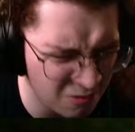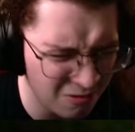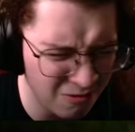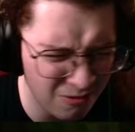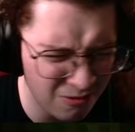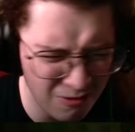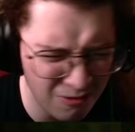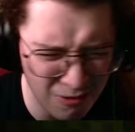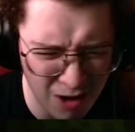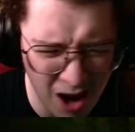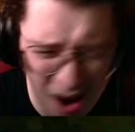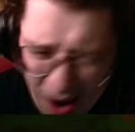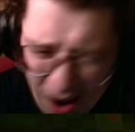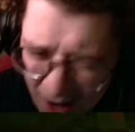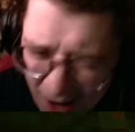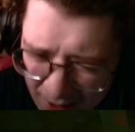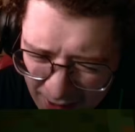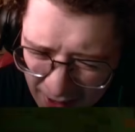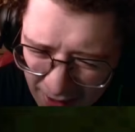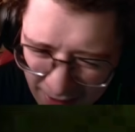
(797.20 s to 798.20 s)

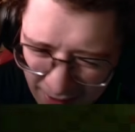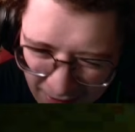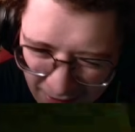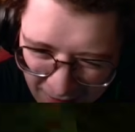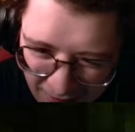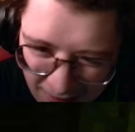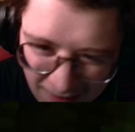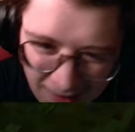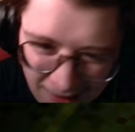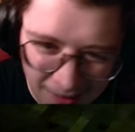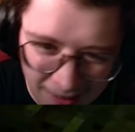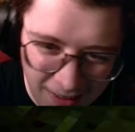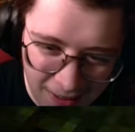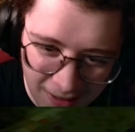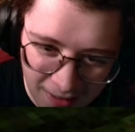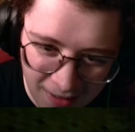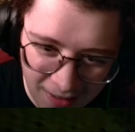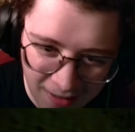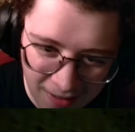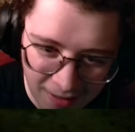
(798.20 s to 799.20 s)
rock.
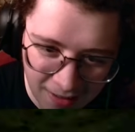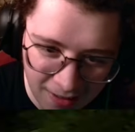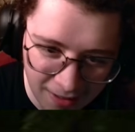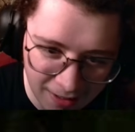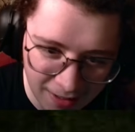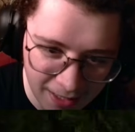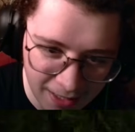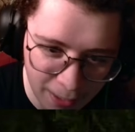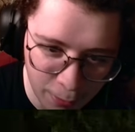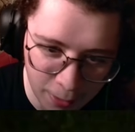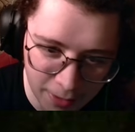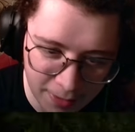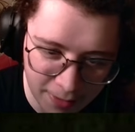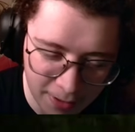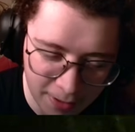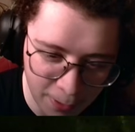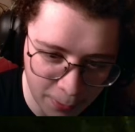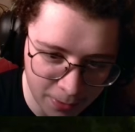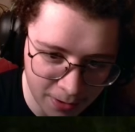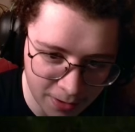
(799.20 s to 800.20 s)
Can't really
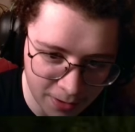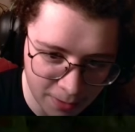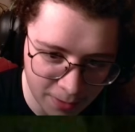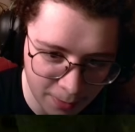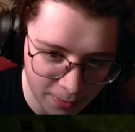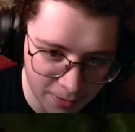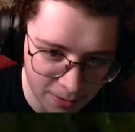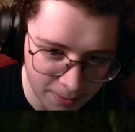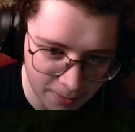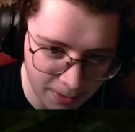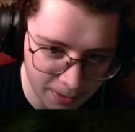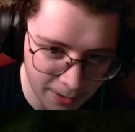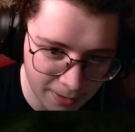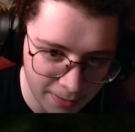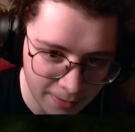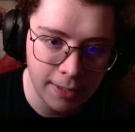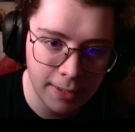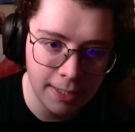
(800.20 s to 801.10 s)
tell what this is supposed to be.